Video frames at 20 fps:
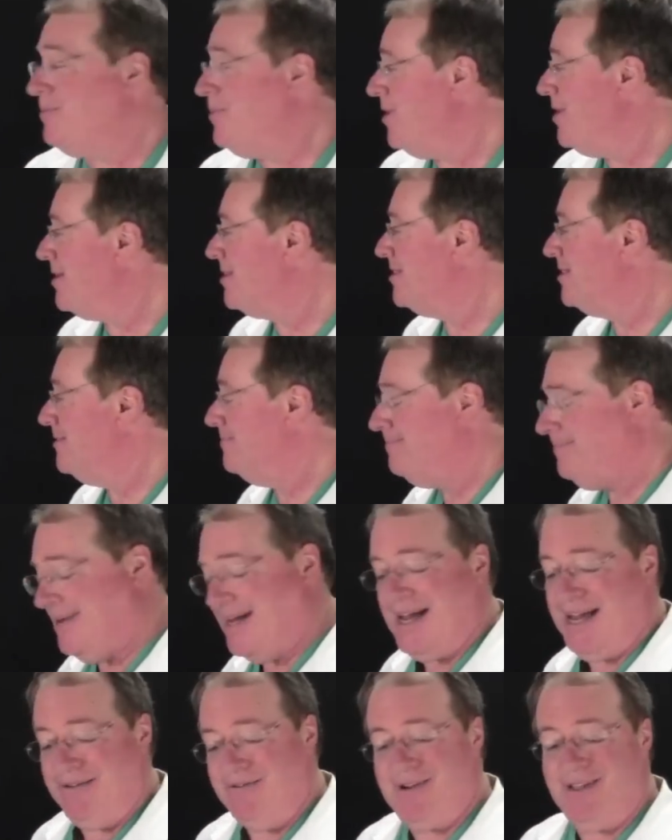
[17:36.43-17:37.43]
works.
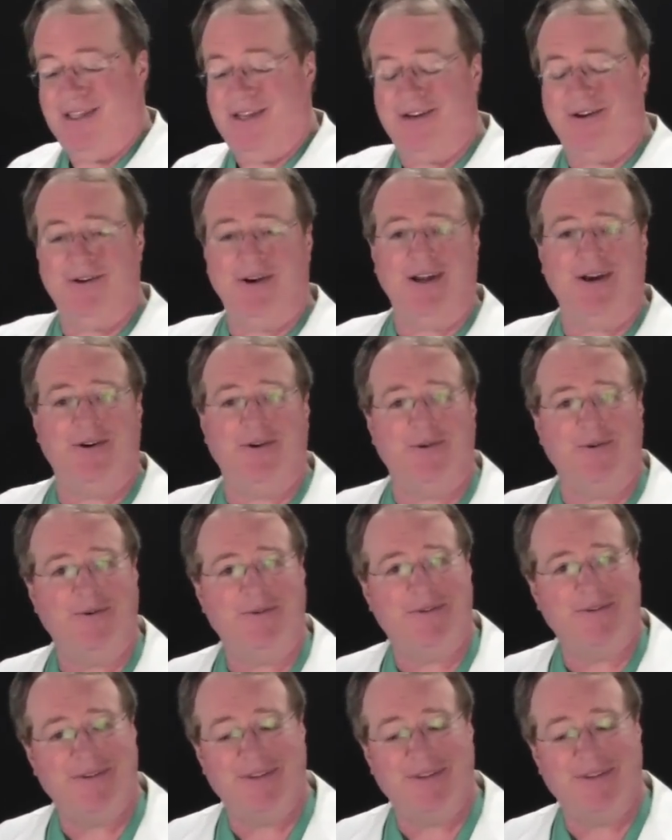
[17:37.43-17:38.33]
I really don't know.